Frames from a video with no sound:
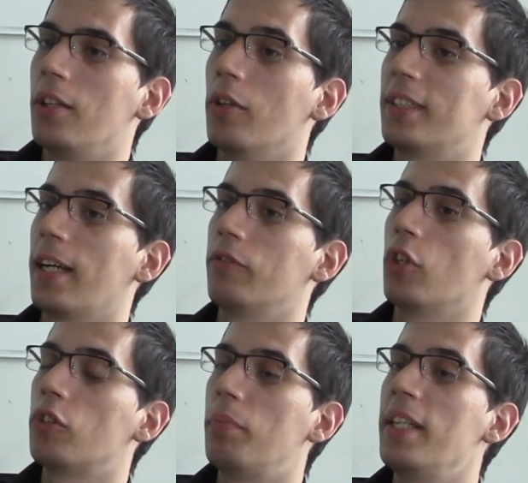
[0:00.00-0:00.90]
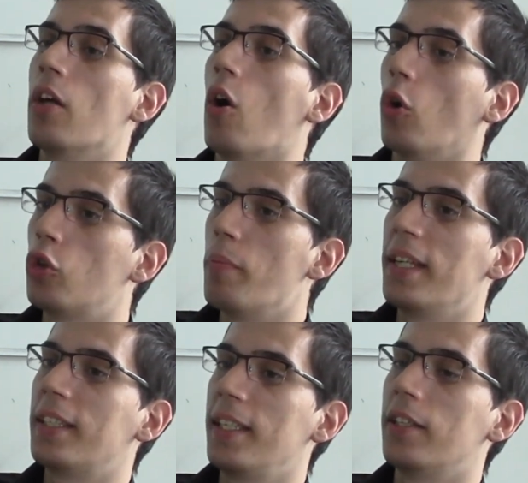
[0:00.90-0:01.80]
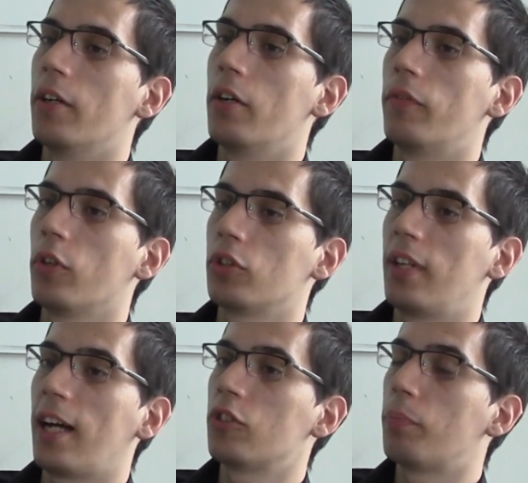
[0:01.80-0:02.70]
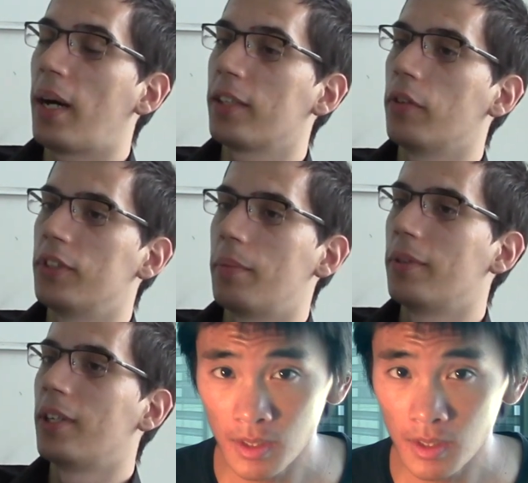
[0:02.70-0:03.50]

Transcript: No, they have just been automated uh, for the large part of them.